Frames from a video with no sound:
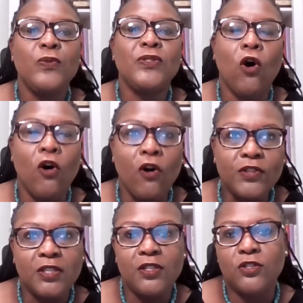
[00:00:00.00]
who is
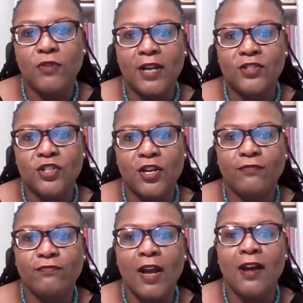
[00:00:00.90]
also the
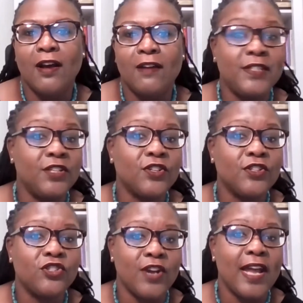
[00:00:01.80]
director uh, of digital
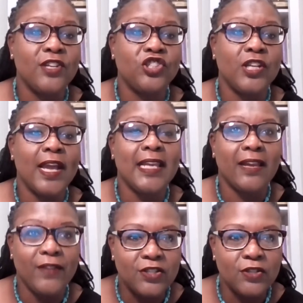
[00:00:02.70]
strategy at
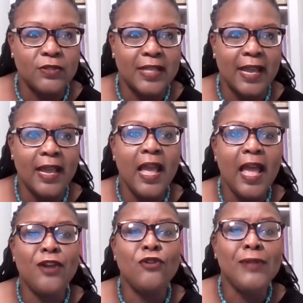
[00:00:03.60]
Giving Tuesday,
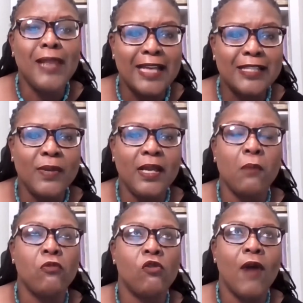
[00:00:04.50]
and who last week
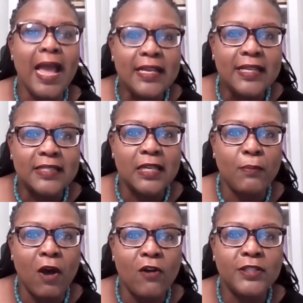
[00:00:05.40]
miraculously
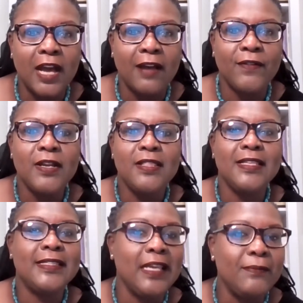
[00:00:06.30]
pulled off the
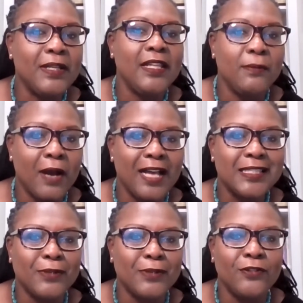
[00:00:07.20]
seemingly
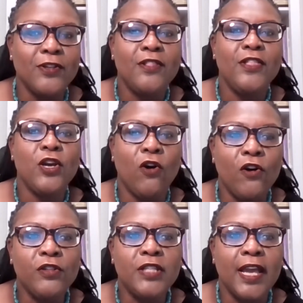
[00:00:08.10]
impossible the
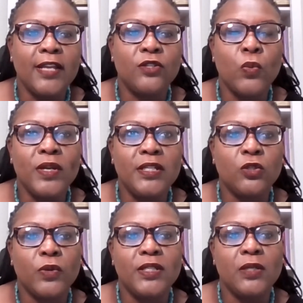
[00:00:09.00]
all day
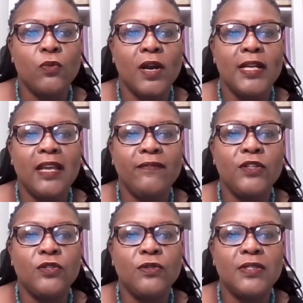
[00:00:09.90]
2021 Giving
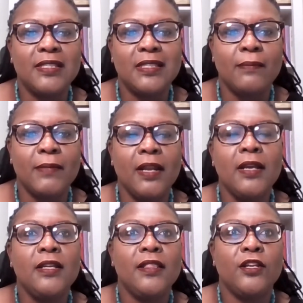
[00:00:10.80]
Tuesday Summit
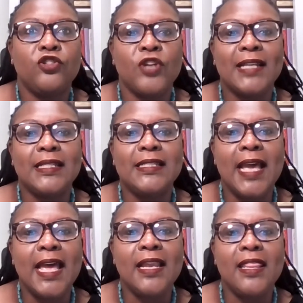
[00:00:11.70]
that attracted
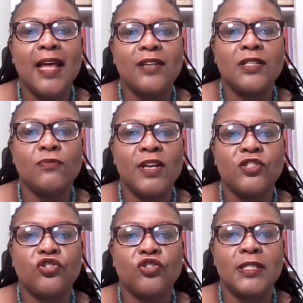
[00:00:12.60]
10,000
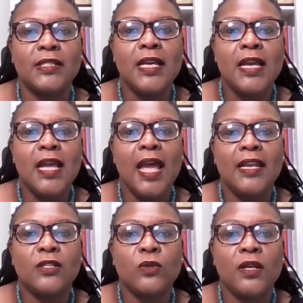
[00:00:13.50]
registrants and
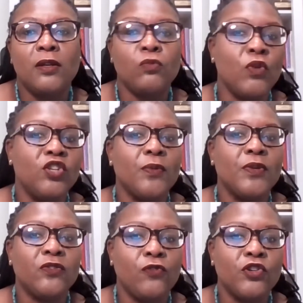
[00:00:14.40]
is in which I
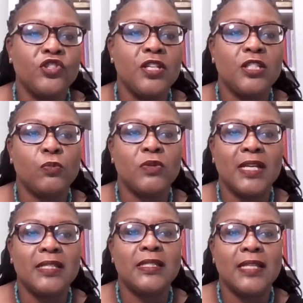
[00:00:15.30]
was fortunate to
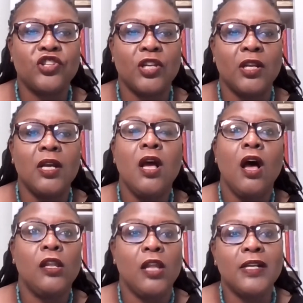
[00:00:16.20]
present a session
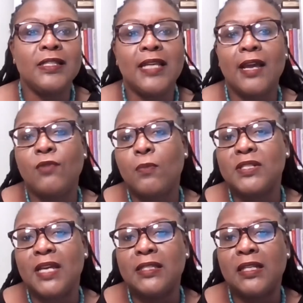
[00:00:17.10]
alongside
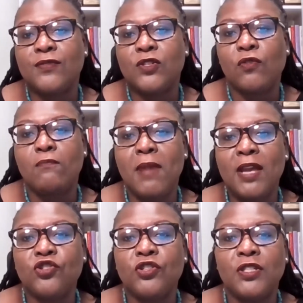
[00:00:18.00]
representatives from
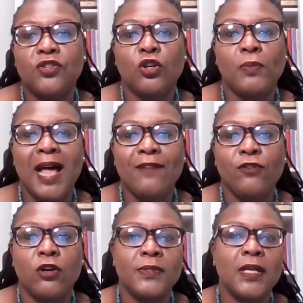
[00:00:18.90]
major digital
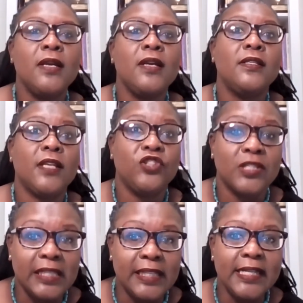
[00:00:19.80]
platforms such
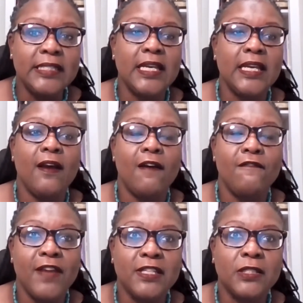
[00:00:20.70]
as LinkedIn,
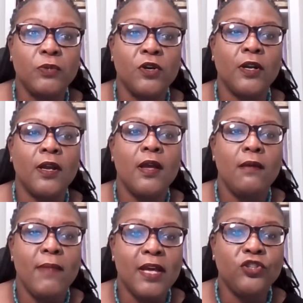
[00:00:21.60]
Facebook,
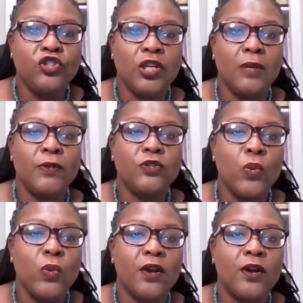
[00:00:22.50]
MailChimp,
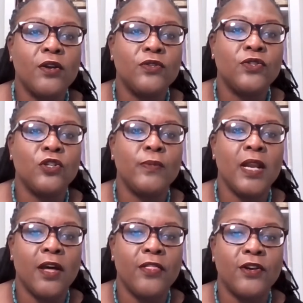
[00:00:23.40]
Twitter, Zoom, and
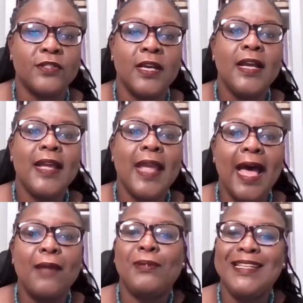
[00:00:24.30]
others.
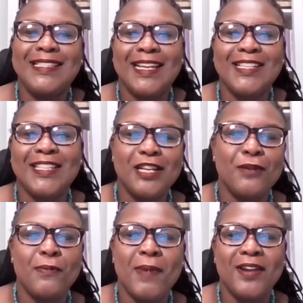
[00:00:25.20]
Kat, please tell us a little
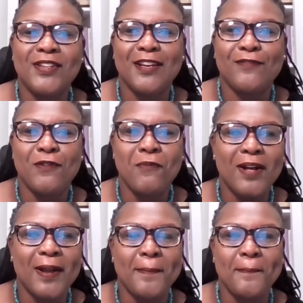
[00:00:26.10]
bit about yourself and
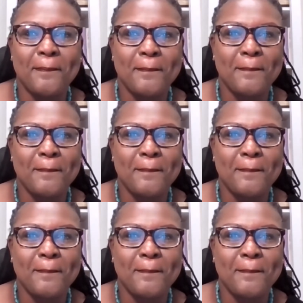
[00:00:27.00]
welcome.